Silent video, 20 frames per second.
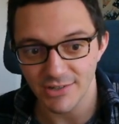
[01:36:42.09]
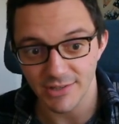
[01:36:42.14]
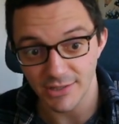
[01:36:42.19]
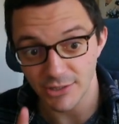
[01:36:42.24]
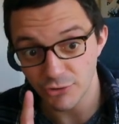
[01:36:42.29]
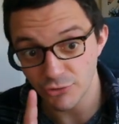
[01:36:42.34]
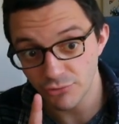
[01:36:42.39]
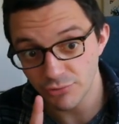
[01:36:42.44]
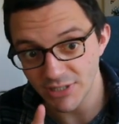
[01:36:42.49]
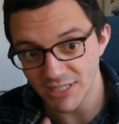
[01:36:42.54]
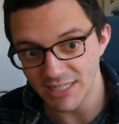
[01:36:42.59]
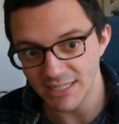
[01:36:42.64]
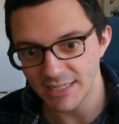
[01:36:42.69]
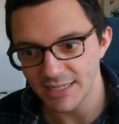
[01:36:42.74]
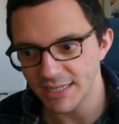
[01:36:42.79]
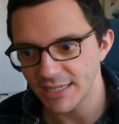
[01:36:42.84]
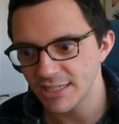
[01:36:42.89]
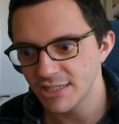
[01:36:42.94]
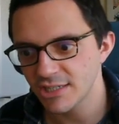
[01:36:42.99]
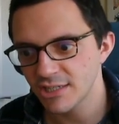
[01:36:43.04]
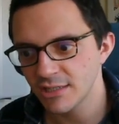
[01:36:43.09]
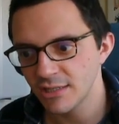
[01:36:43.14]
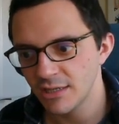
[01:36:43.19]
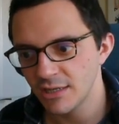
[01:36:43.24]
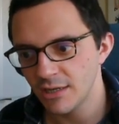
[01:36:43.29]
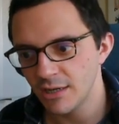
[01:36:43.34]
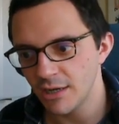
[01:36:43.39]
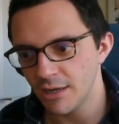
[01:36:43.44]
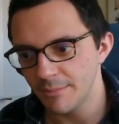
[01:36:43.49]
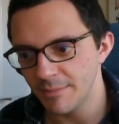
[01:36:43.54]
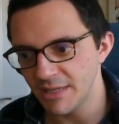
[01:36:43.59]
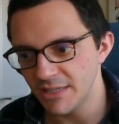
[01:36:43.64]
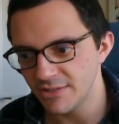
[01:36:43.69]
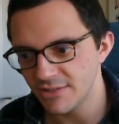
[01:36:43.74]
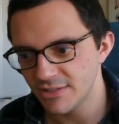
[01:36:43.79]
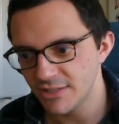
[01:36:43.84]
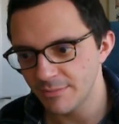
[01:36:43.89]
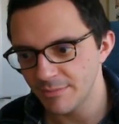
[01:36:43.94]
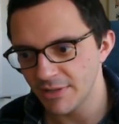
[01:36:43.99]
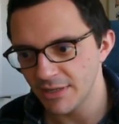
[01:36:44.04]
The tricky case is
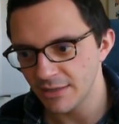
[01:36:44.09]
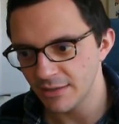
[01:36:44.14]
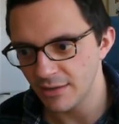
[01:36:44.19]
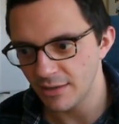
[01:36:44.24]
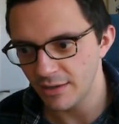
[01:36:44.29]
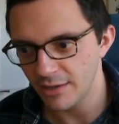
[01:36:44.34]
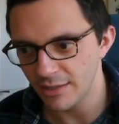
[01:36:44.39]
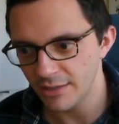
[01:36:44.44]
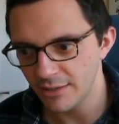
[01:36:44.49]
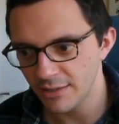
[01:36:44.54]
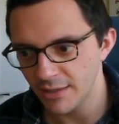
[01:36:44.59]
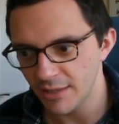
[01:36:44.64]
something like